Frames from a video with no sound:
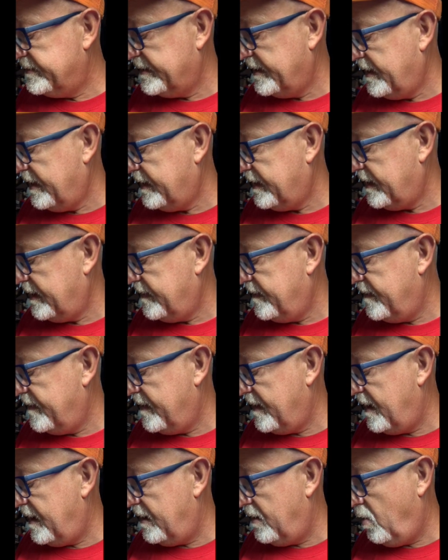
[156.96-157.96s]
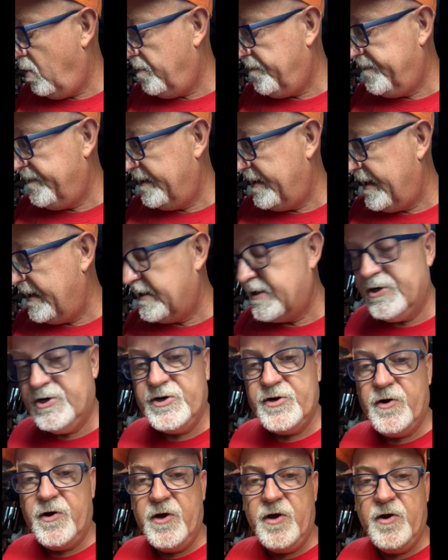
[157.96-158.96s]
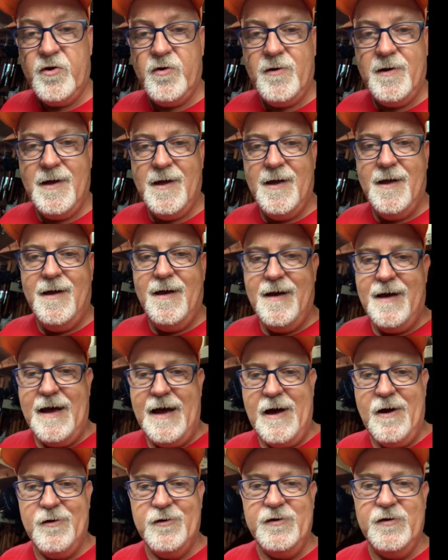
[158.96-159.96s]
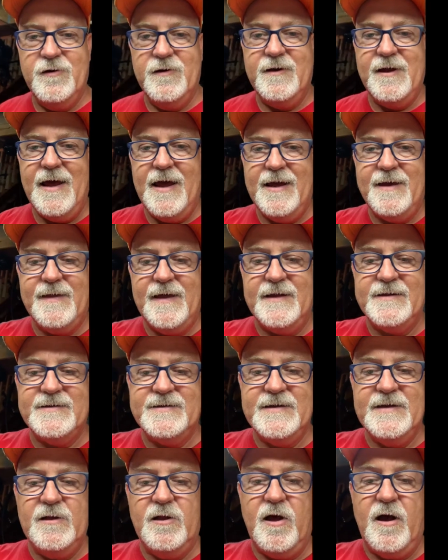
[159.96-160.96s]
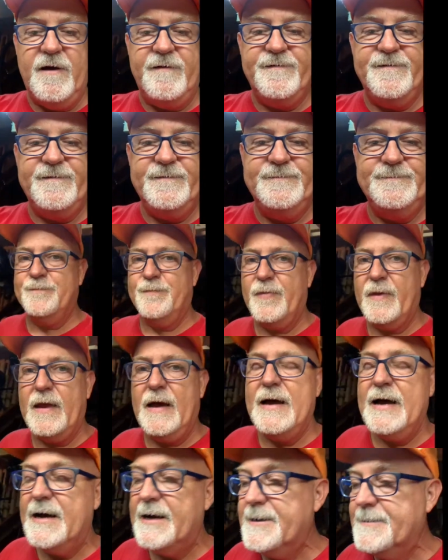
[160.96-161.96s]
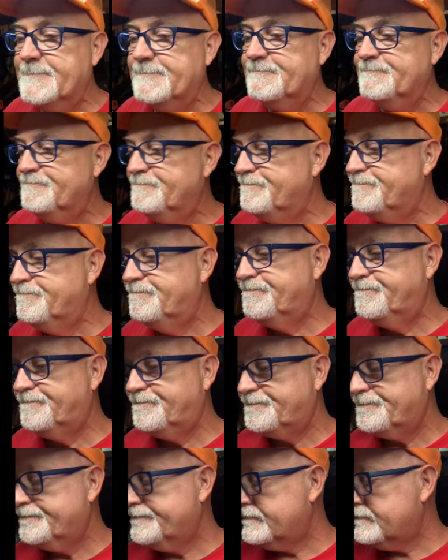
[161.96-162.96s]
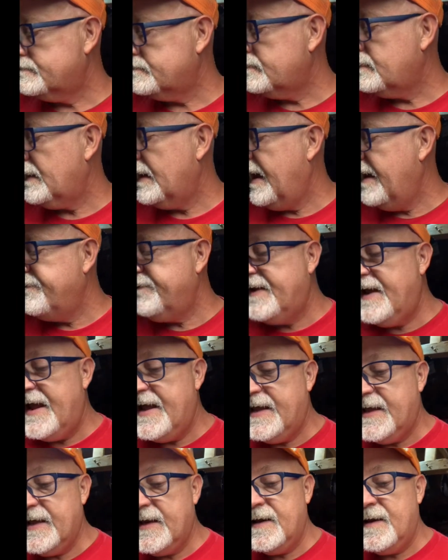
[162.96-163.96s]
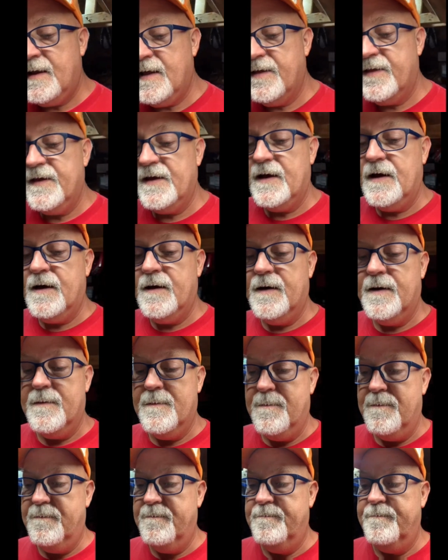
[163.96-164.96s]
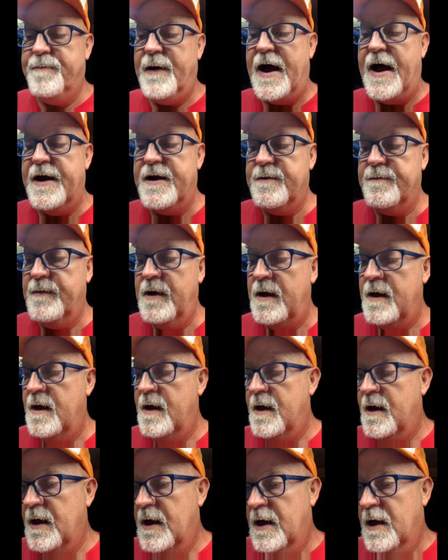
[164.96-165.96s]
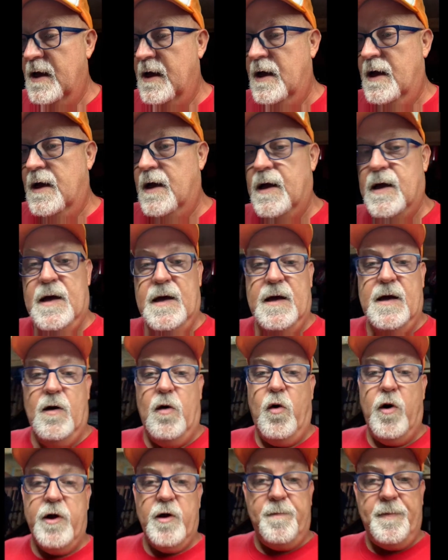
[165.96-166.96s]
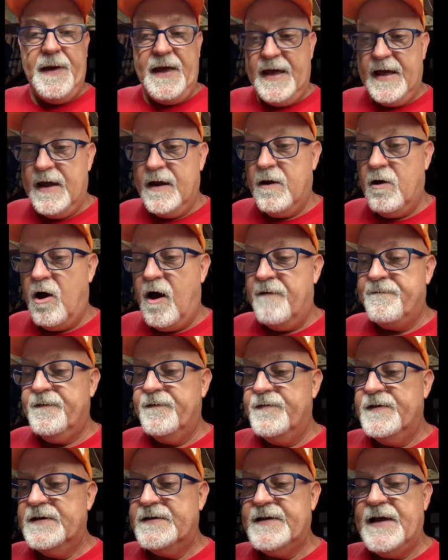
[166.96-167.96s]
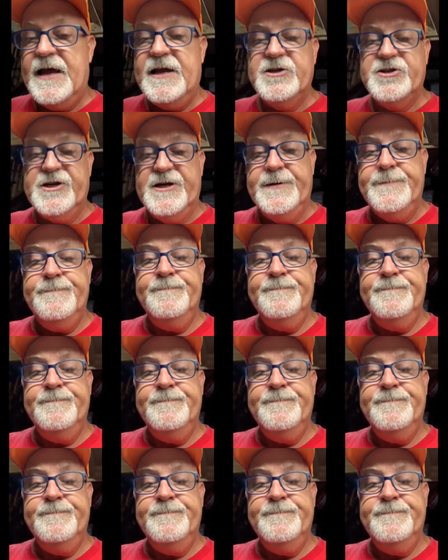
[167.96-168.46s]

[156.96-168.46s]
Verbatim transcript: like and then hopefully I can show you how to take that seal off. Um, I've taken the bottom oil pan off of this engine.